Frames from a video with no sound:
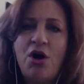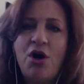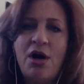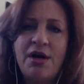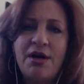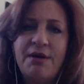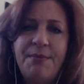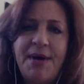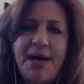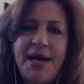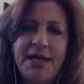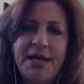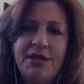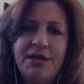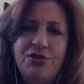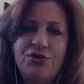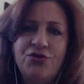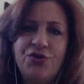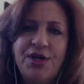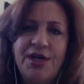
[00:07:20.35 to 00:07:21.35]
automatic
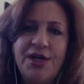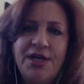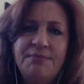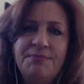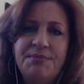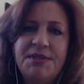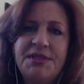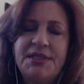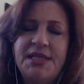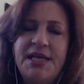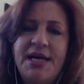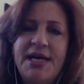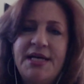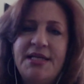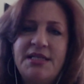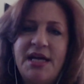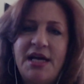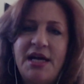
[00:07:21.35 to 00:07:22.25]
drips that